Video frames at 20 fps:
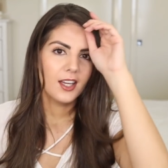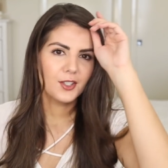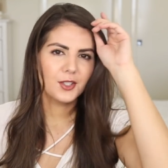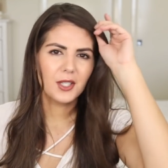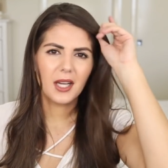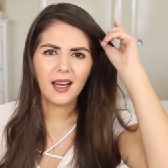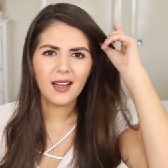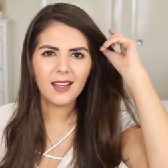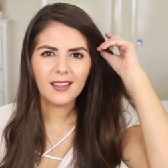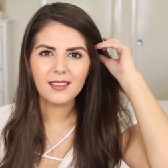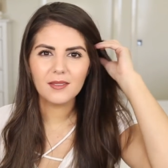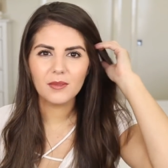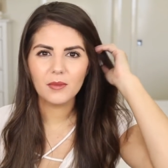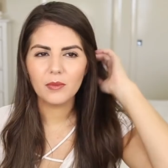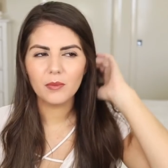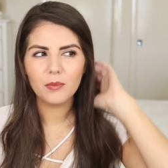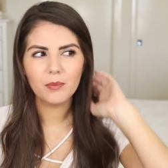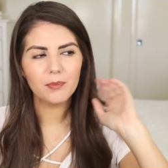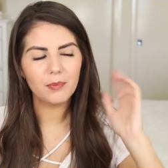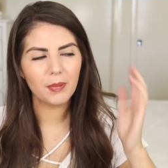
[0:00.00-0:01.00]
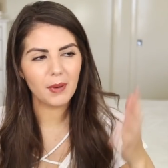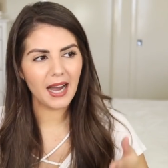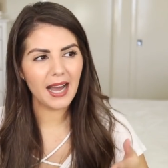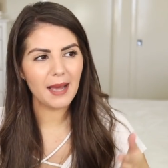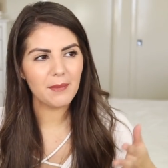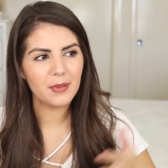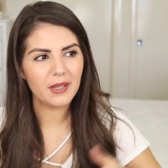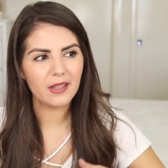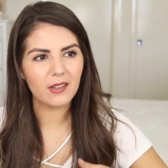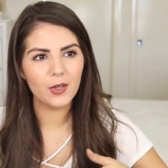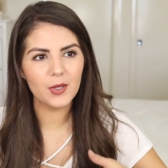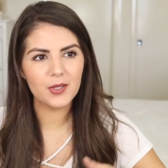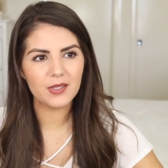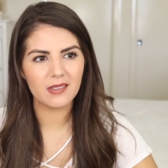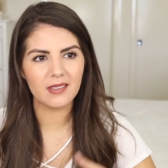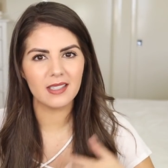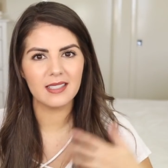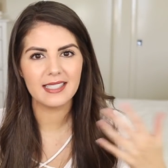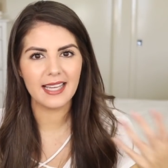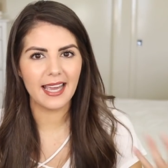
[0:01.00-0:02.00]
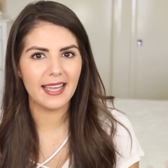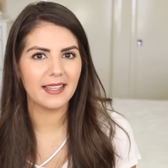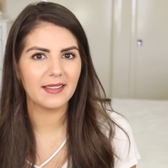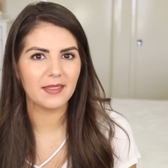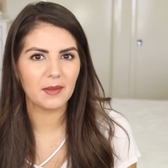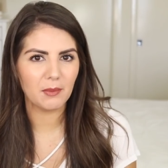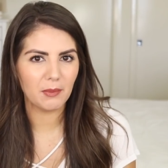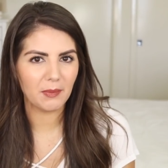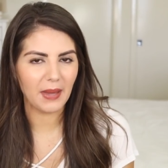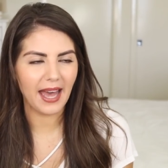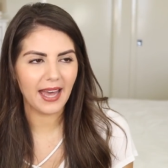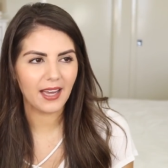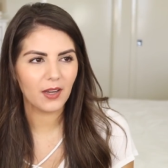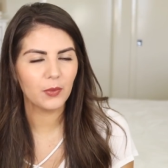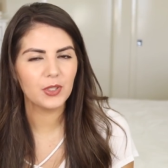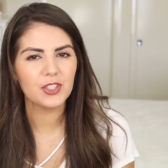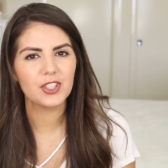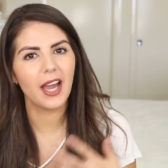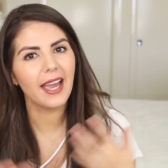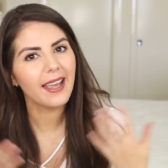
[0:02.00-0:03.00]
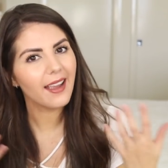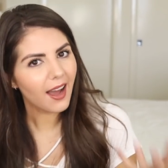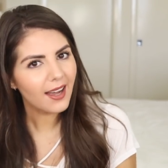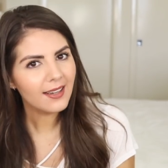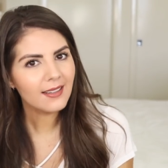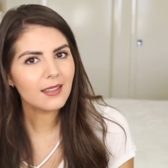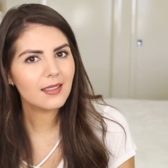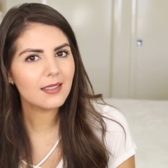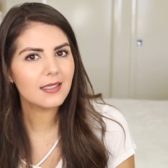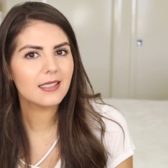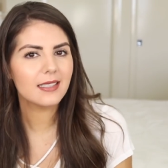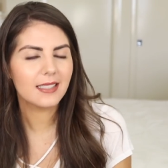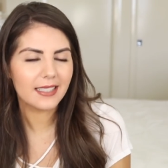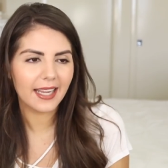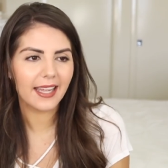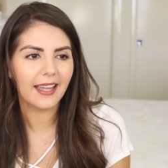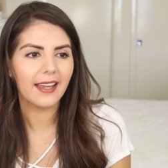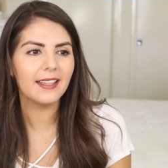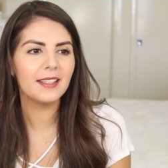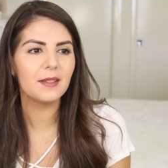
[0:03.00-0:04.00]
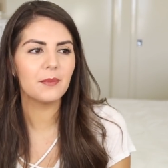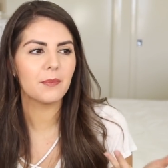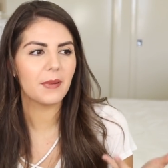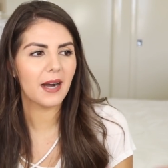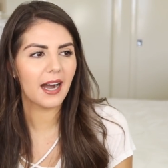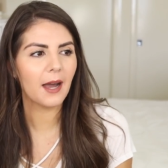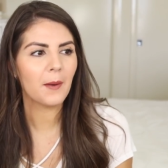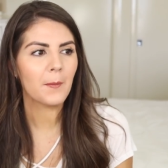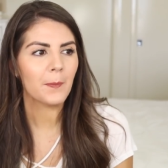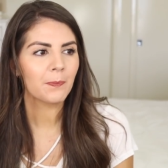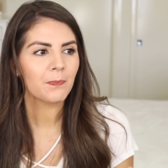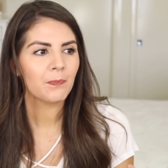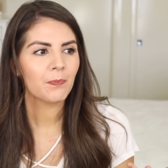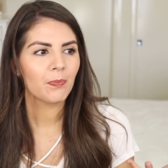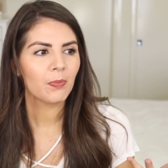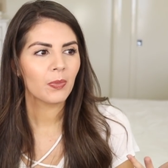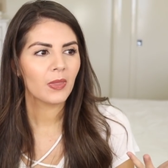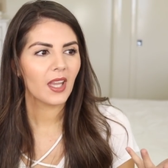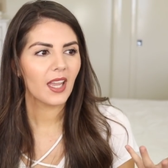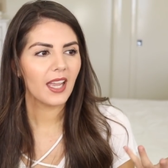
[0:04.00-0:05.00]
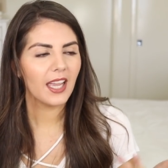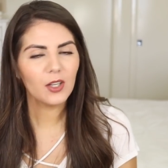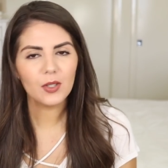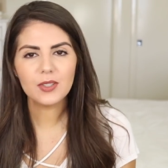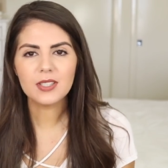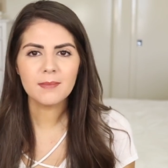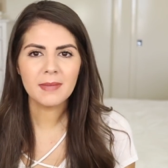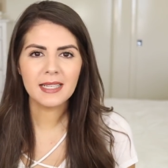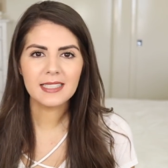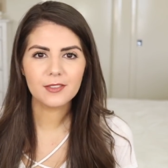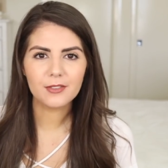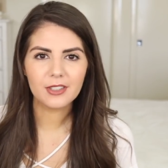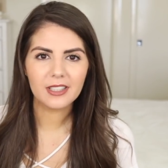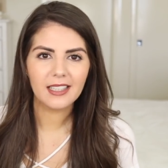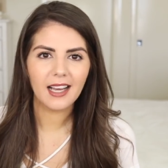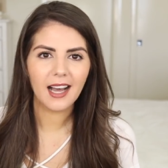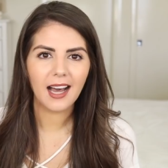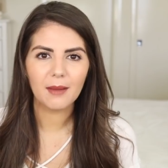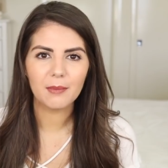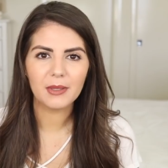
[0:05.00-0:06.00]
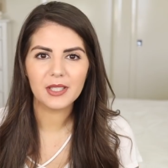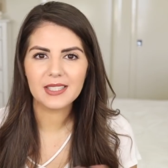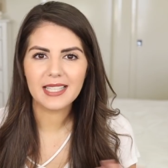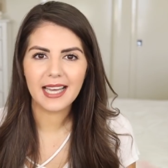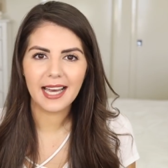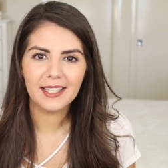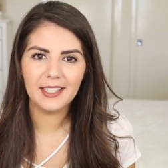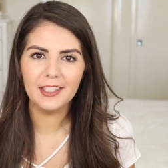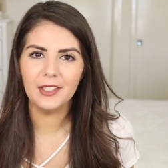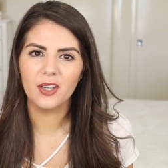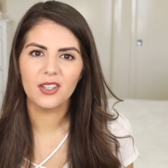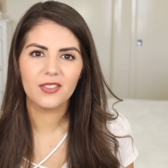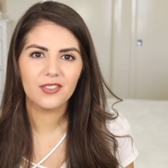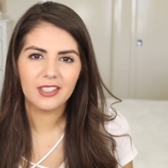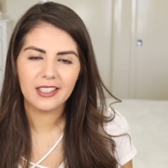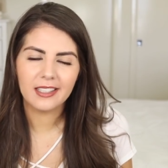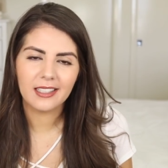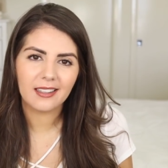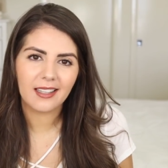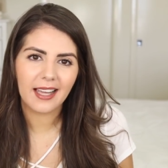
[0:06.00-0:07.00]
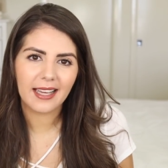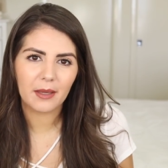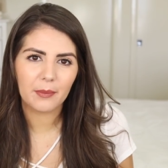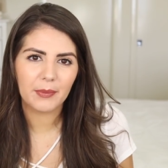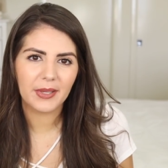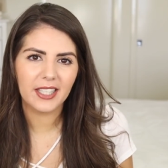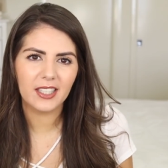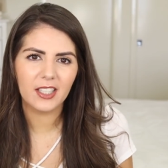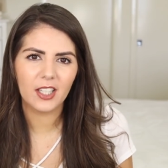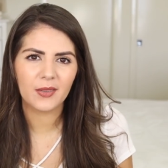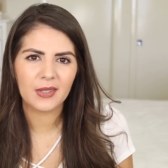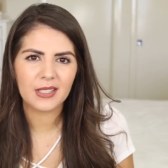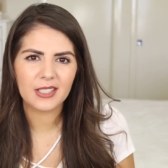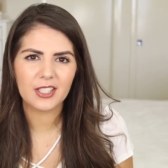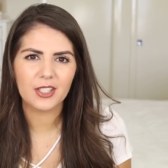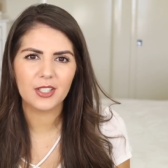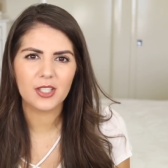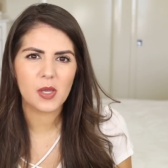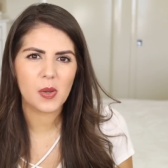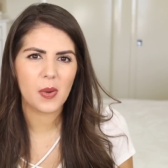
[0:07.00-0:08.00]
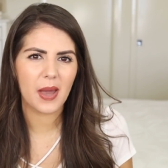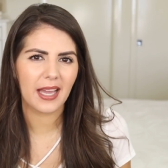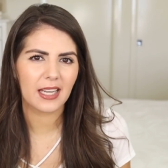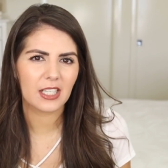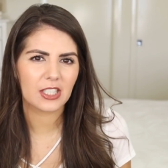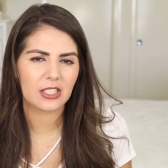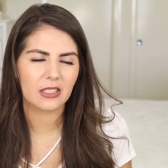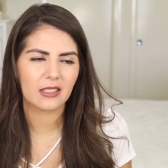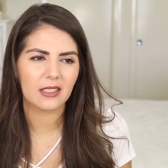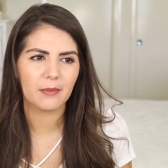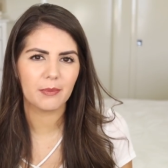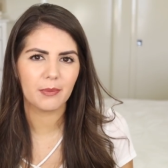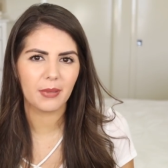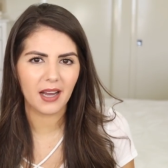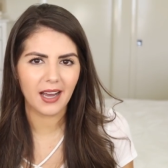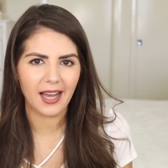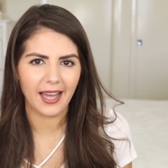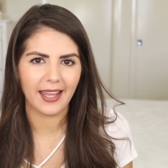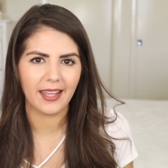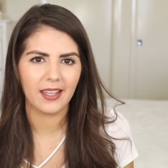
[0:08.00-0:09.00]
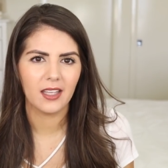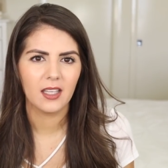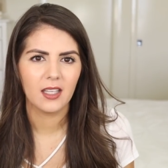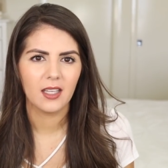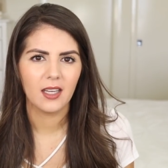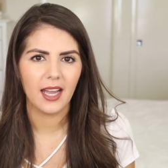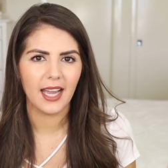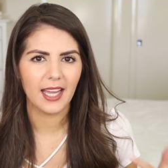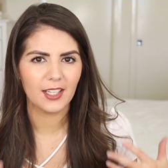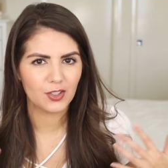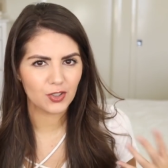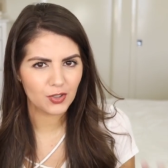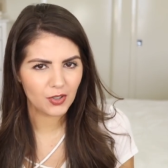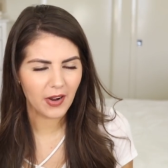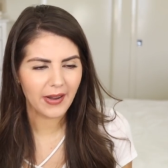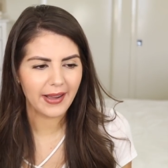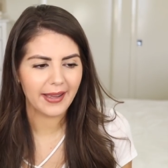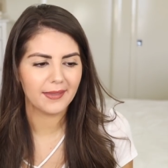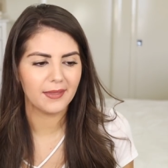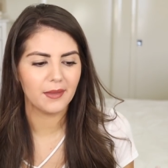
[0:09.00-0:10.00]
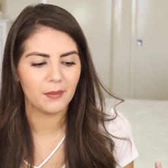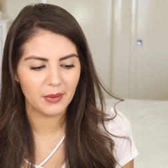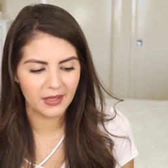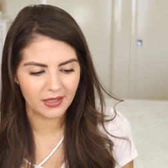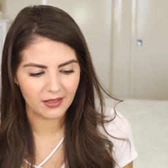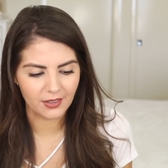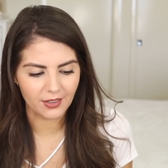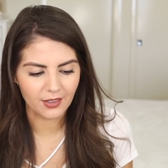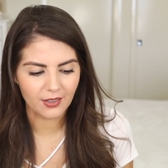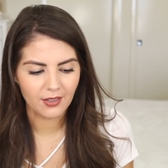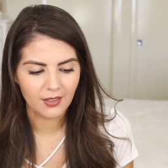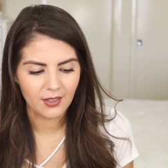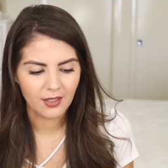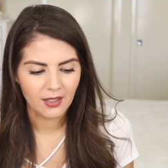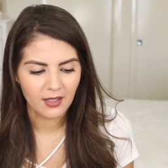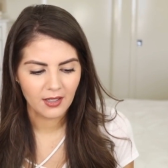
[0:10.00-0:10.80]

you can't buy pillows and then take them back, which I understand, but it also makes it really hard, because how do you know if you're going to like a pillow until you actually buy and try the pillow?